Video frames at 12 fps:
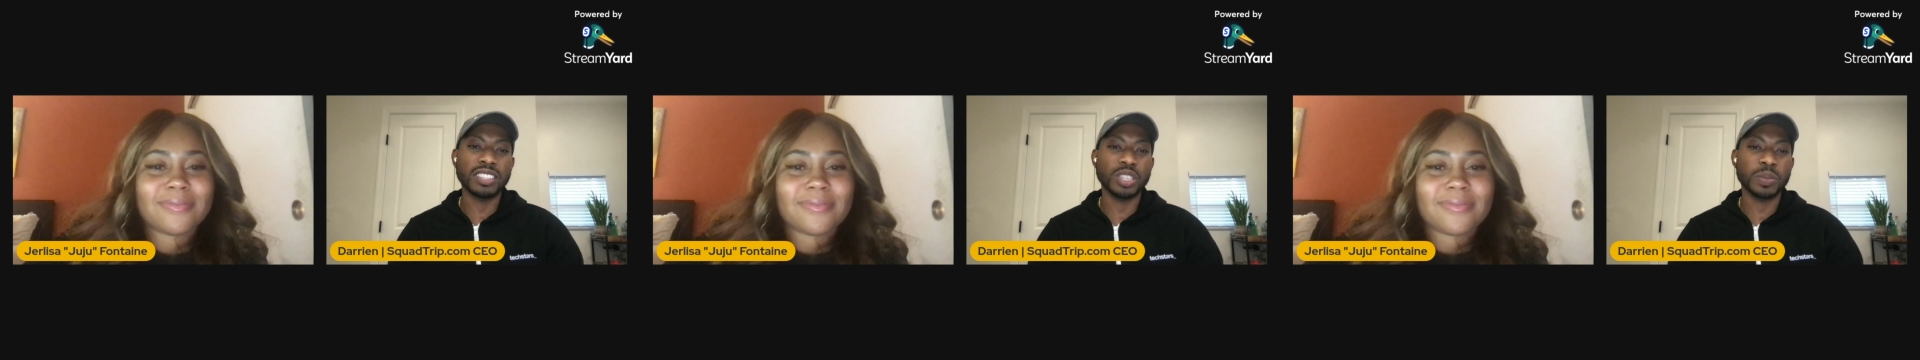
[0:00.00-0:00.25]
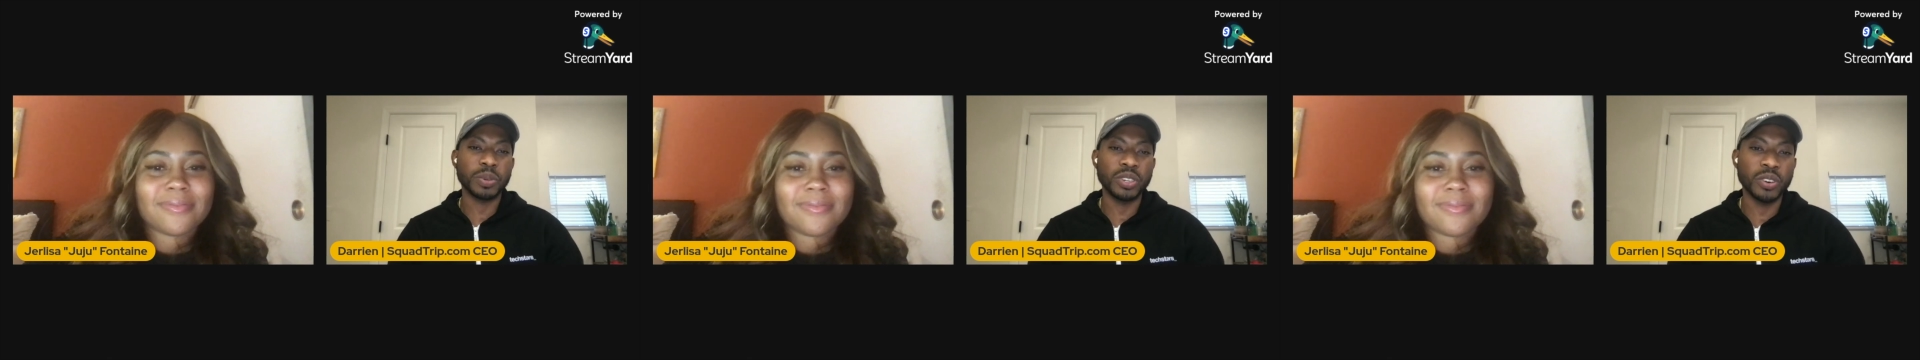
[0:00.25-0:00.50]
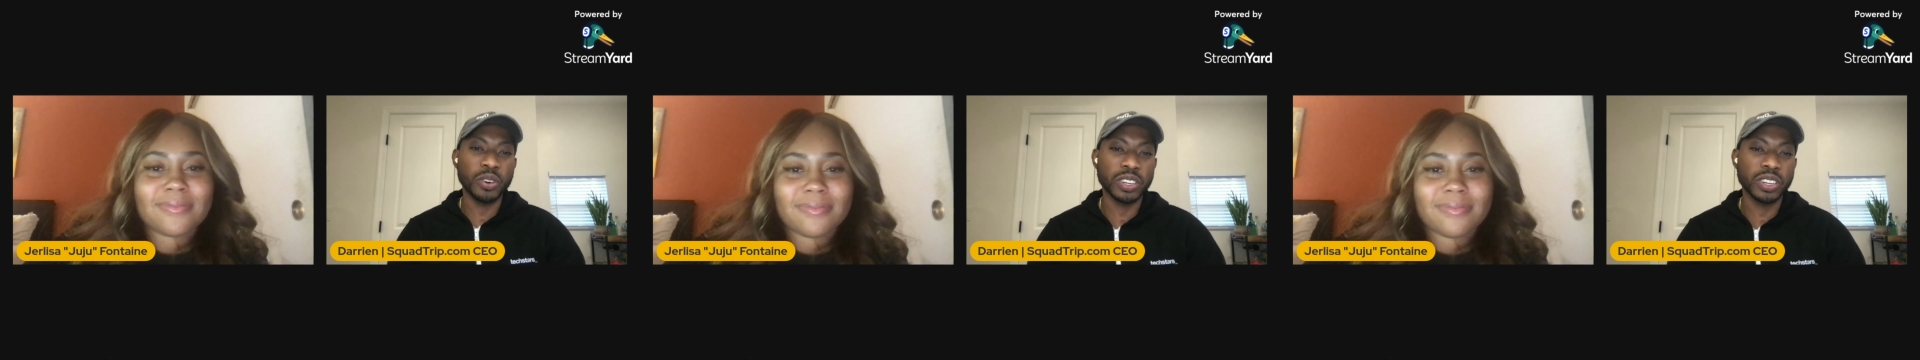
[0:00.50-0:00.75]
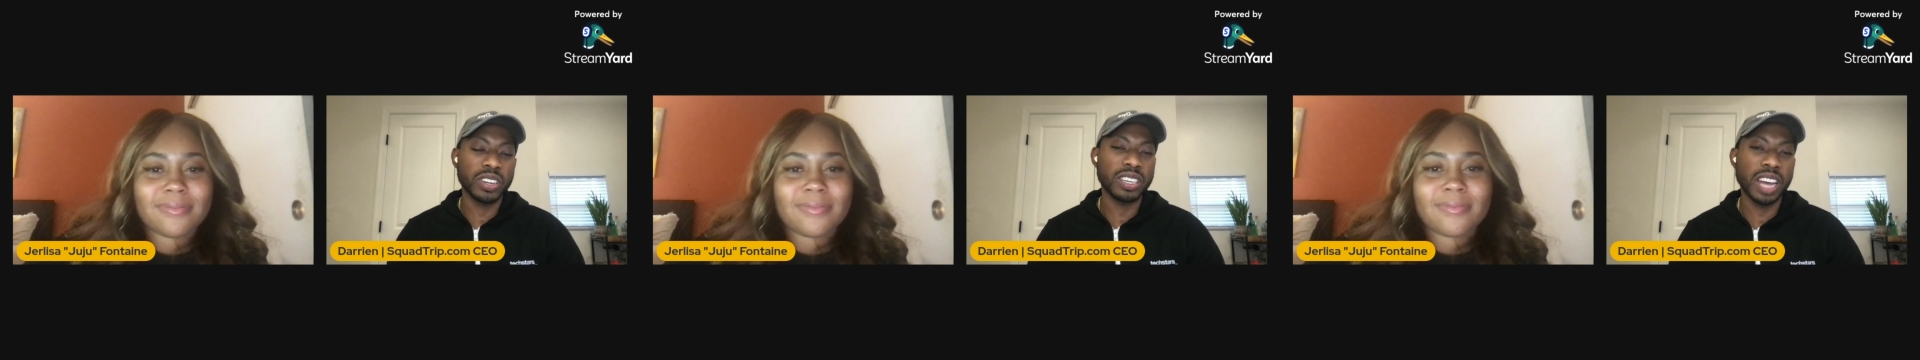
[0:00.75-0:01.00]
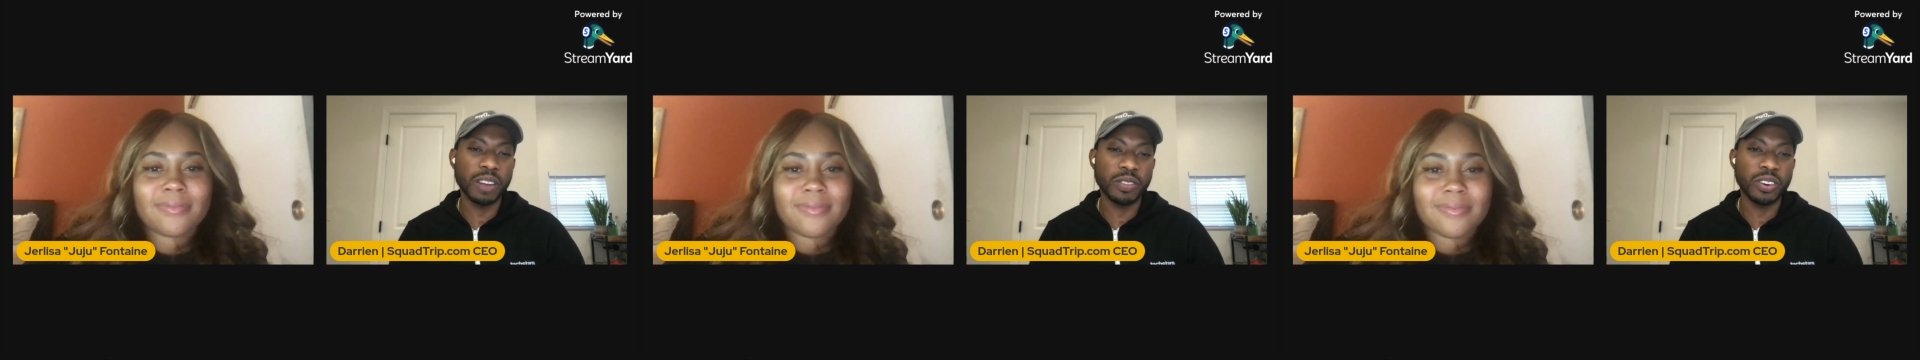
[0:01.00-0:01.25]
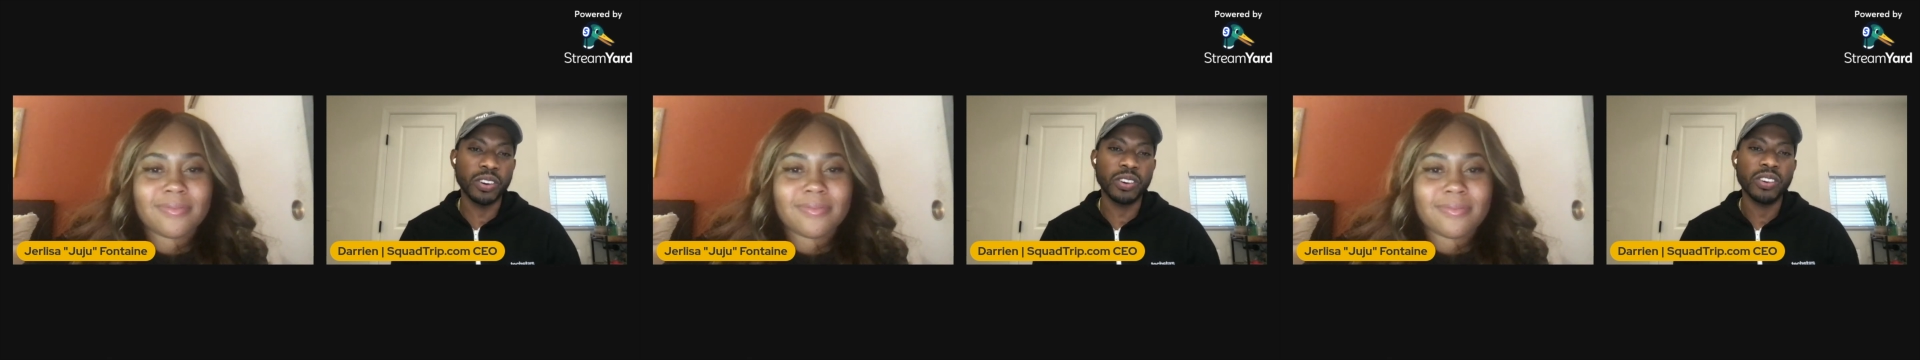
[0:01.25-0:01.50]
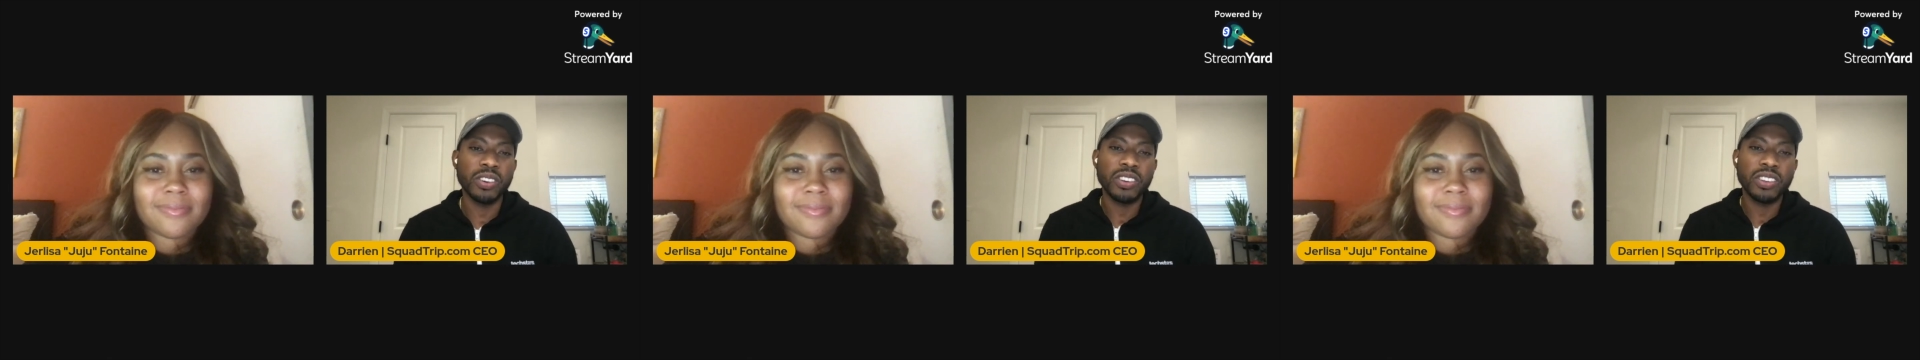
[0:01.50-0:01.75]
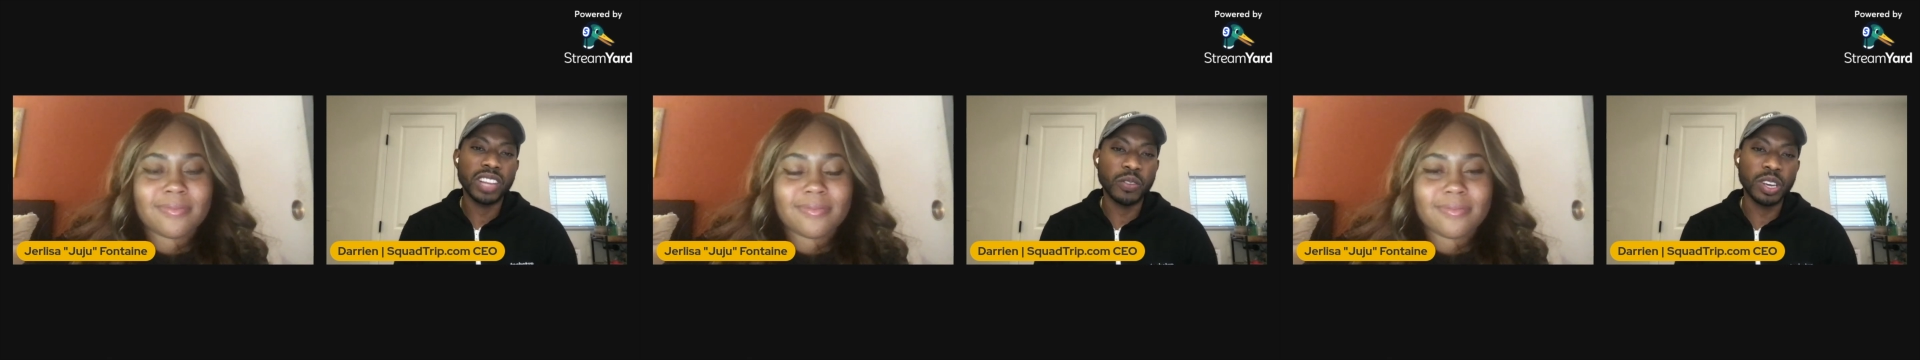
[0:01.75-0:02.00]
Speaker 1: entrepreneurial endeavor
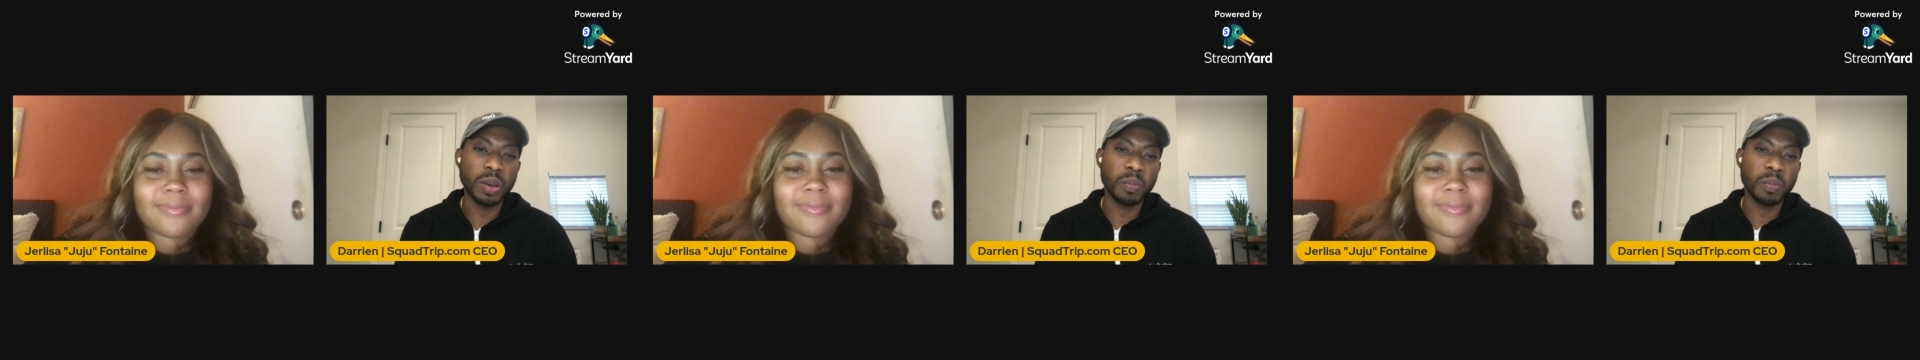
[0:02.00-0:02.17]
that we